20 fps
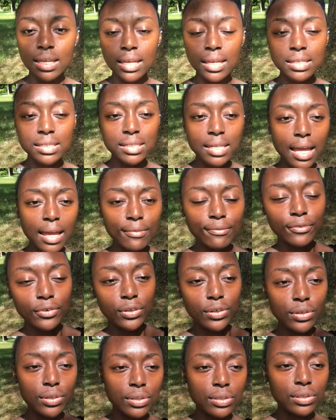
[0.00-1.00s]
It's time for
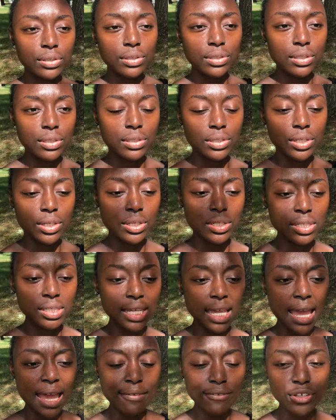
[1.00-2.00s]
you to
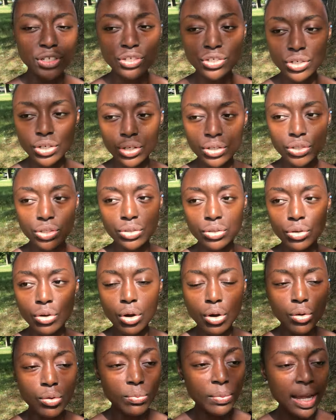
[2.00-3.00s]
scavenger, to
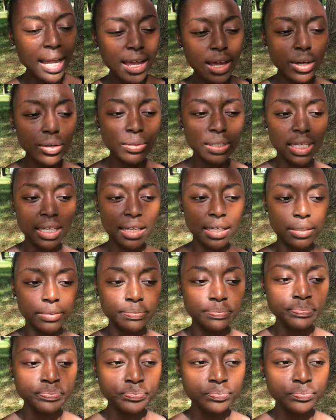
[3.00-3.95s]
go around and